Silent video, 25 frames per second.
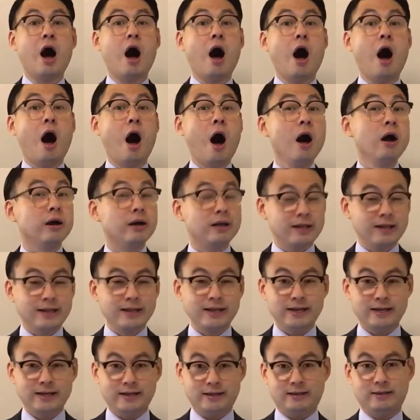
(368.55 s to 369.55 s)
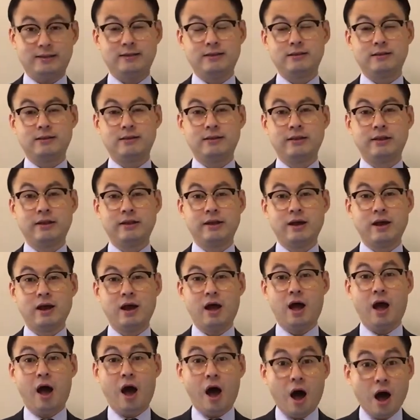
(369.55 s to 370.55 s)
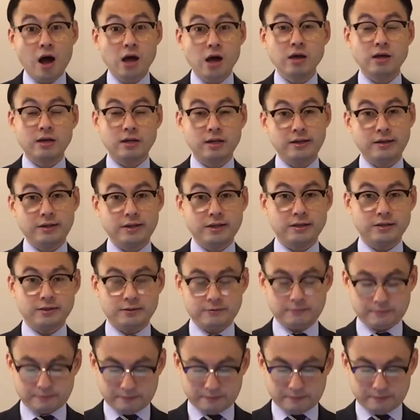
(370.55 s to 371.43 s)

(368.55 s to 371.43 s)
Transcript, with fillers: unclean, unclean.